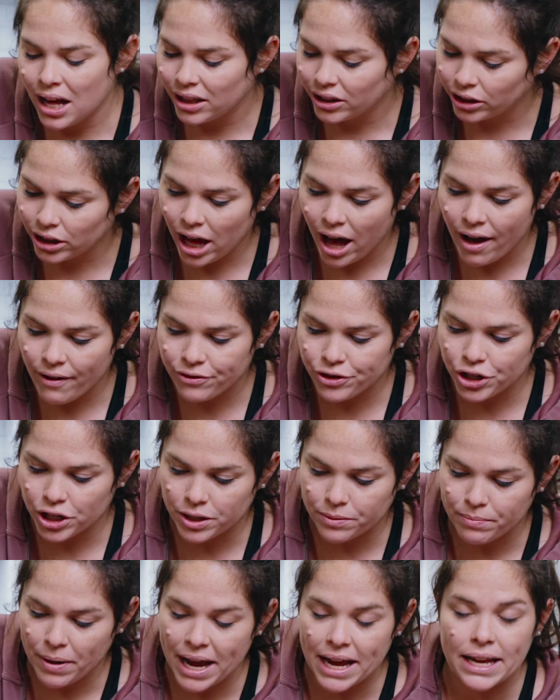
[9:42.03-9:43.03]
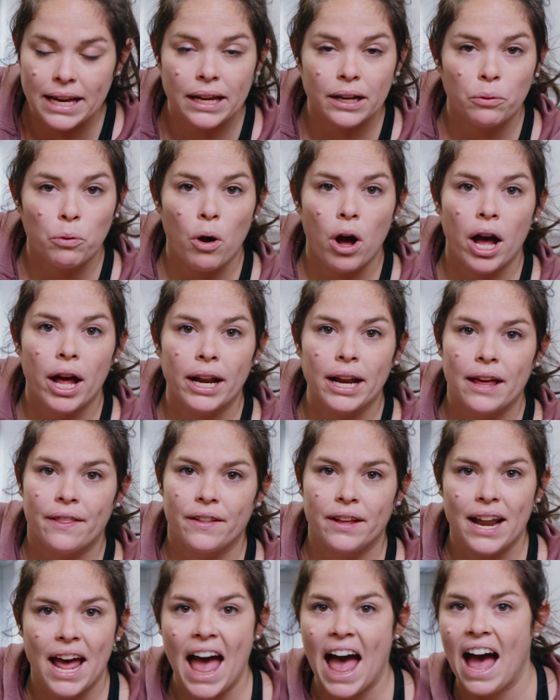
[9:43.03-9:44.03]
Love just making one and
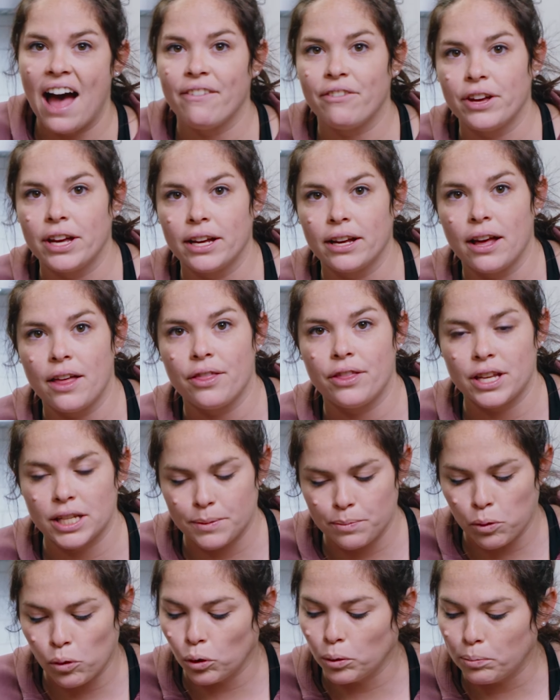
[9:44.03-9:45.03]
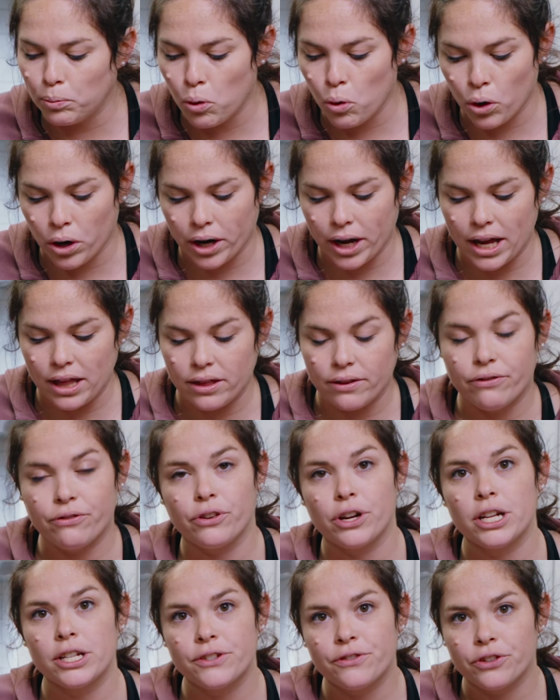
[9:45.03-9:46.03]
then having this pulled pork in the
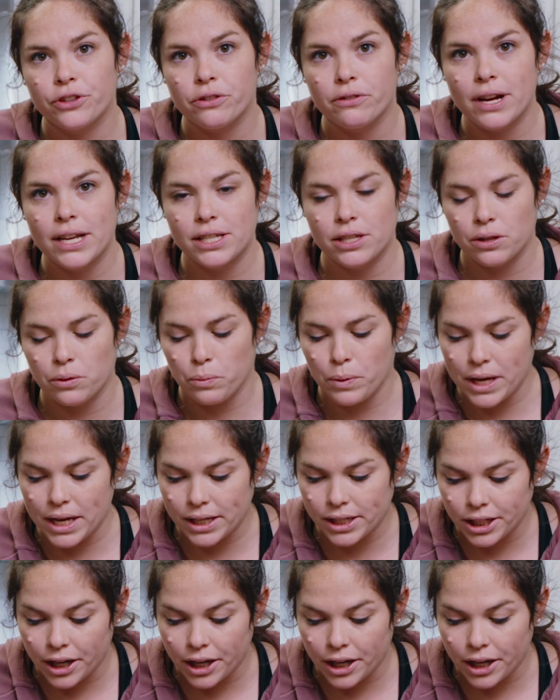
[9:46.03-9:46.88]
fridge for the rest of the week.